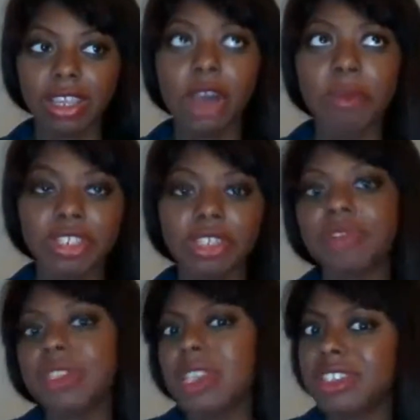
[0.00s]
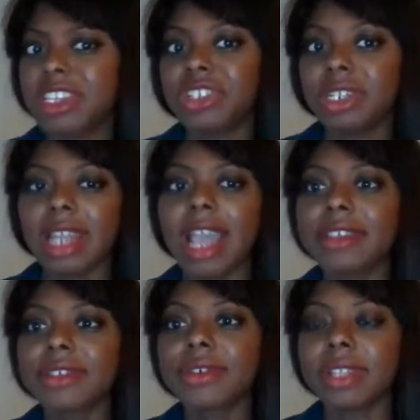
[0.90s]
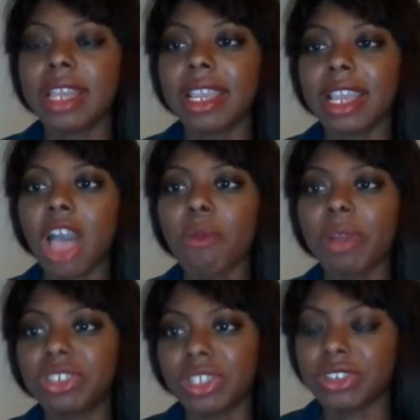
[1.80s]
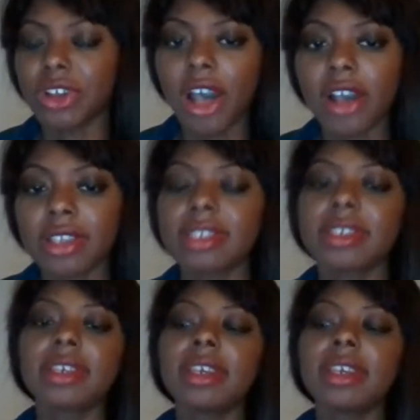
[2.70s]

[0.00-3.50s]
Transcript: coming to the realization in high school, like how much these cost,